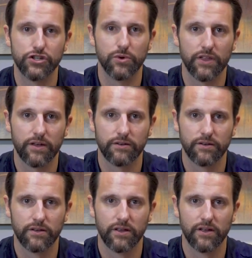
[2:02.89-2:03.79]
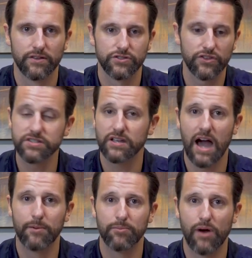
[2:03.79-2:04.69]
do with it? So this is a
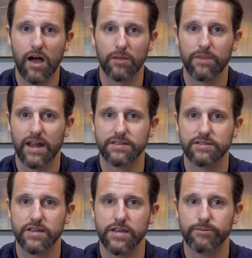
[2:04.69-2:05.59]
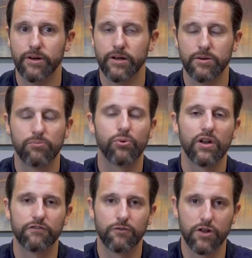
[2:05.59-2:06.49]
common problem that I see
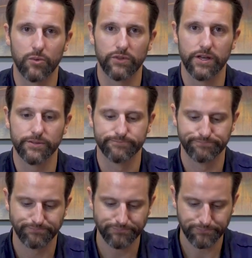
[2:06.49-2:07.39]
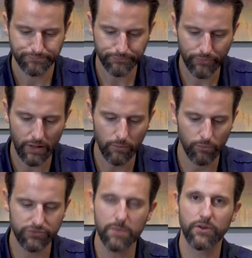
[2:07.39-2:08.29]
pretty frequently.
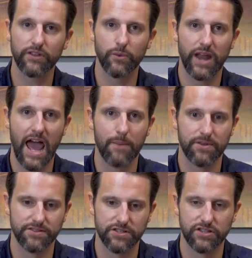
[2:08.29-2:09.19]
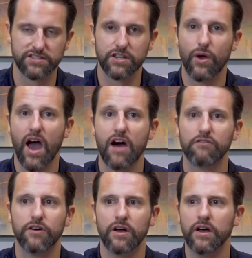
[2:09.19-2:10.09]
Typically what happens is, let's say you
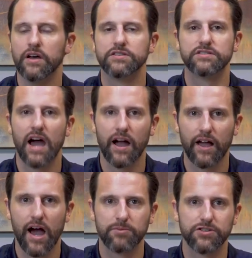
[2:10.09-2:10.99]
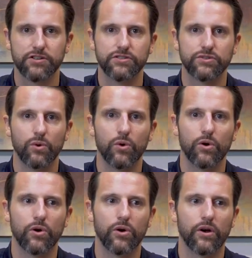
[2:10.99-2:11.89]
have stock options
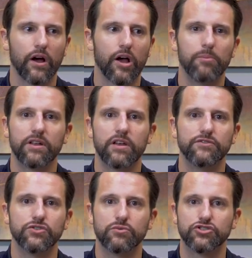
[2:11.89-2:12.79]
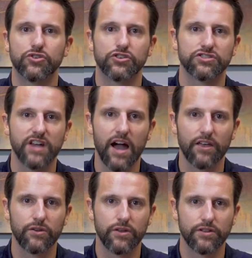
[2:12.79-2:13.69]
or a company gives you restricted
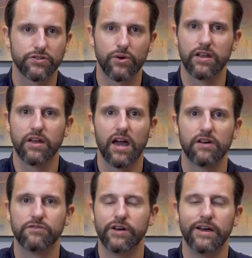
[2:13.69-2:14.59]
stock units or any kind of